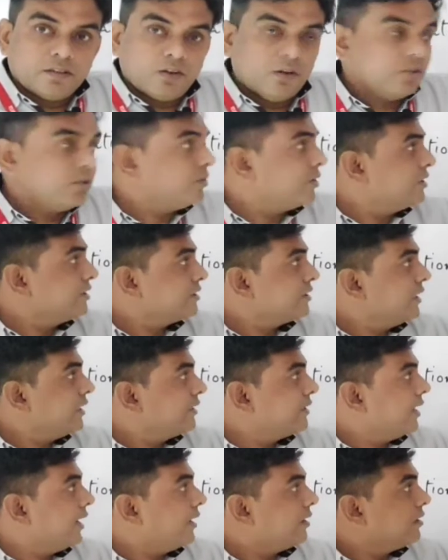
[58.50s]
or you can
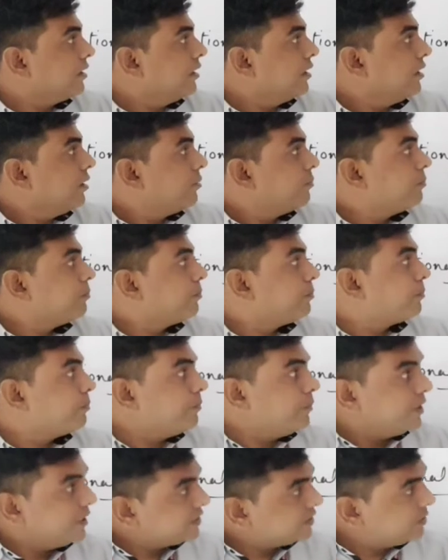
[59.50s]
say that
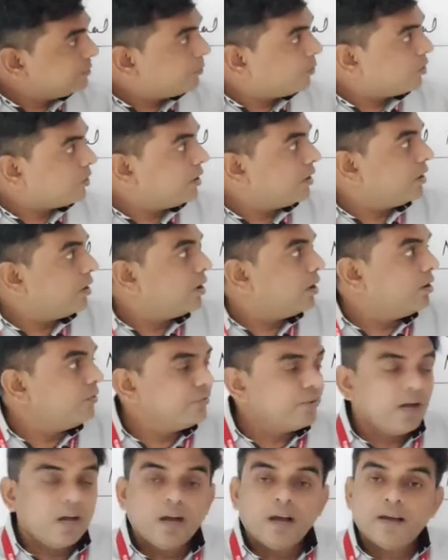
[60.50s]
reciprocal
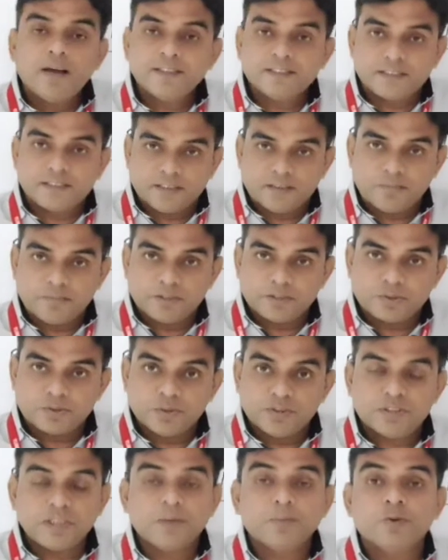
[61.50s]
of rational number.
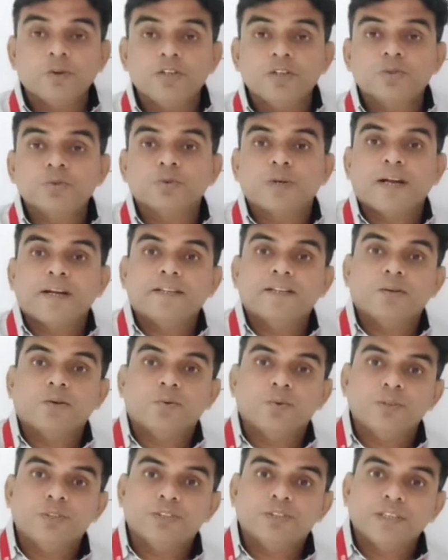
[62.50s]
Students, I am going to write the
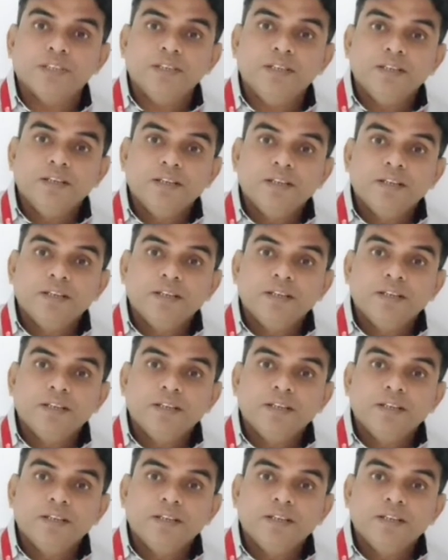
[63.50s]
question